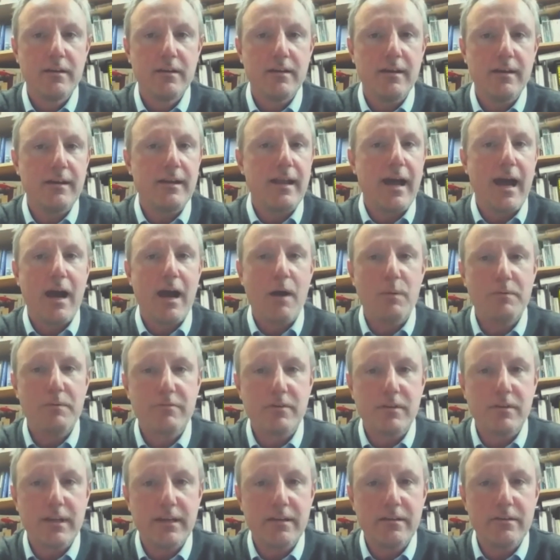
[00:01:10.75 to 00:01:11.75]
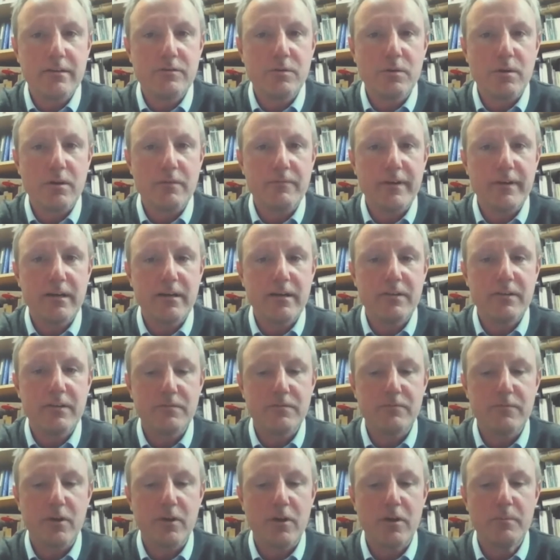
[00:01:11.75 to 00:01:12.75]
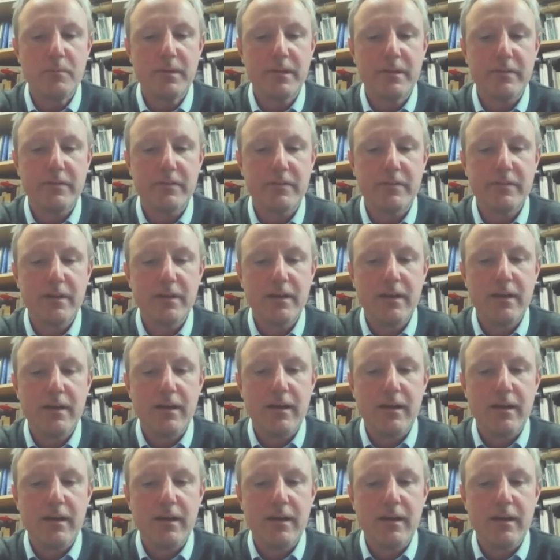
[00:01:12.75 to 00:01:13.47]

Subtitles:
in how we've related to our various environments,